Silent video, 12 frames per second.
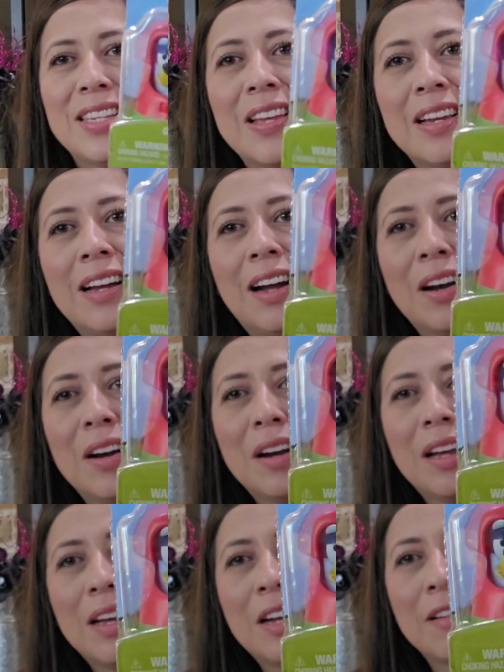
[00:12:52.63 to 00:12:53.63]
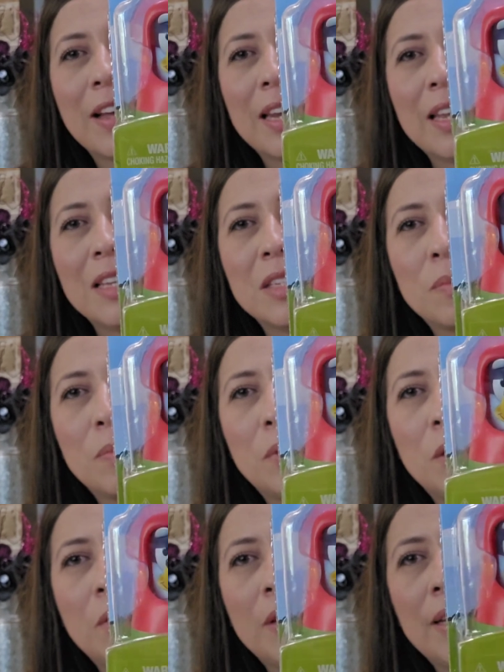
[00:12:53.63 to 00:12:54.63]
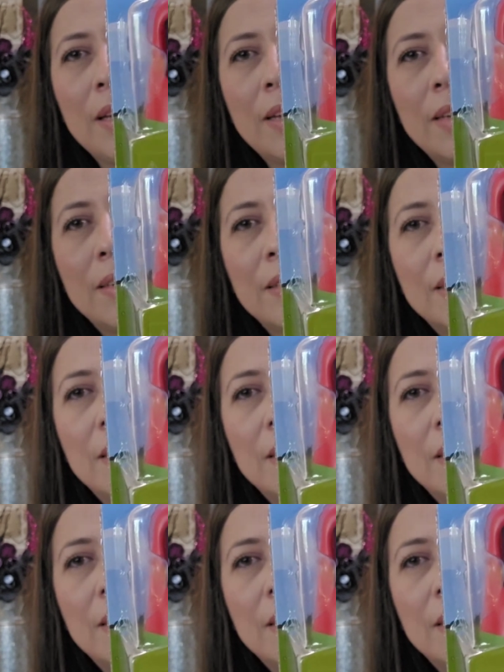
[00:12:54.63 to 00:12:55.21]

So I got her a Granny's Bluey.